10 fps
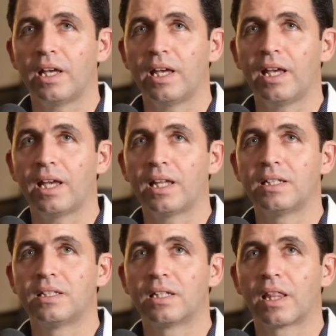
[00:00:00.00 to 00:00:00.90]

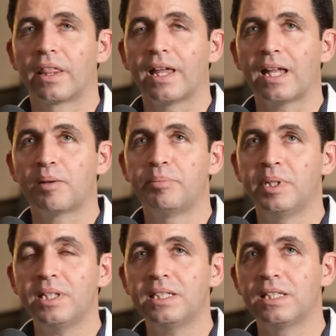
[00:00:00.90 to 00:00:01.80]
And that
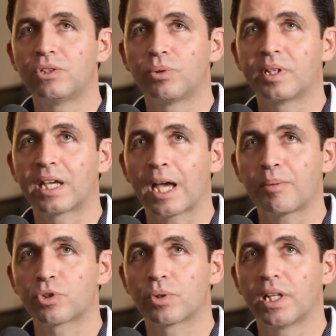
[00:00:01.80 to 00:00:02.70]
ability to
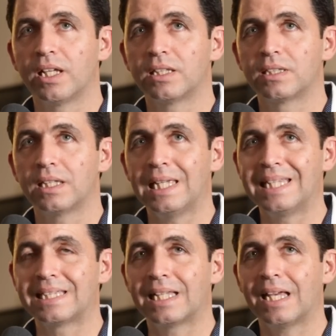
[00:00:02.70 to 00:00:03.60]
encapsulate
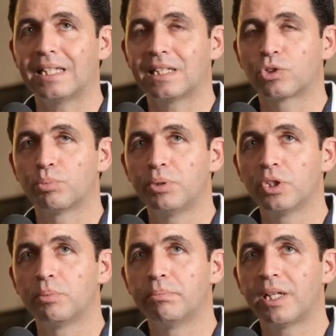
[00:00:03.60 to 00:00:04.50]
intent and to build
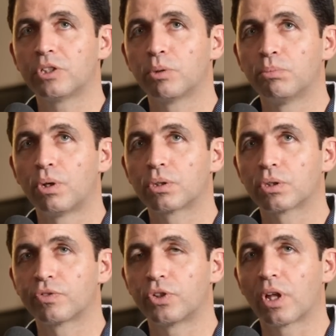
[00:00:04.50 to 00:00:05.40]
a mental
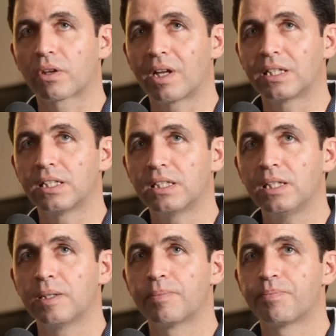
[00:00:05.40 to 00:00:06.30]
model of another
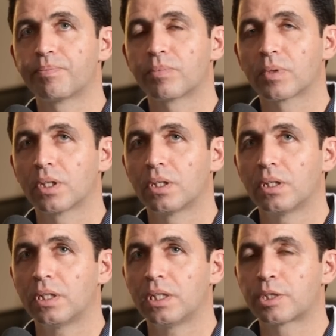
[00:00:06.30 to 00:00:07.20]
entity
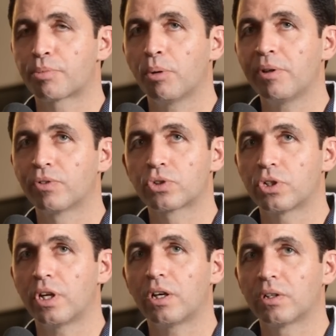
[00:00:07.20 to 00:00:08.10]
is probably
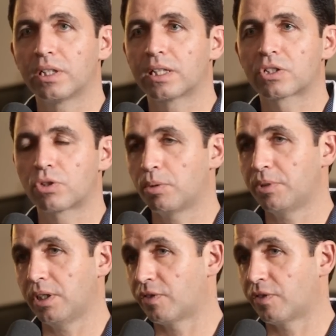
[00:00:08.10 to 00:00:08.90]
evolutionarily extremely